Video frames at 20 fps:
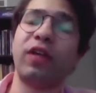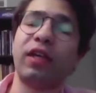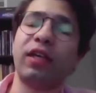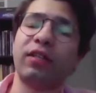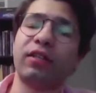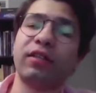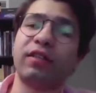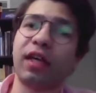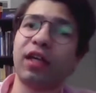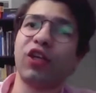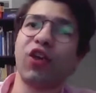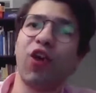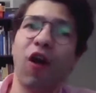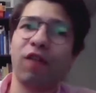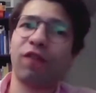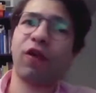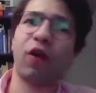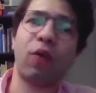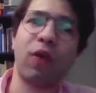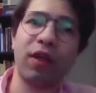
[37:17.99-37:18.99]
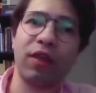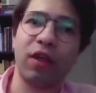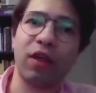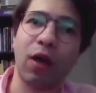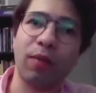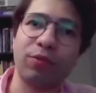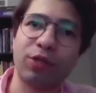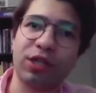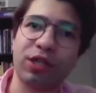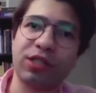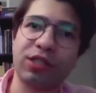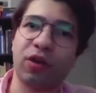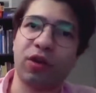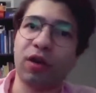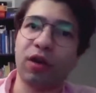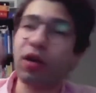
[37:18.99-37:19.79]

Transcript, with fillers: UV to tell you how far away the objects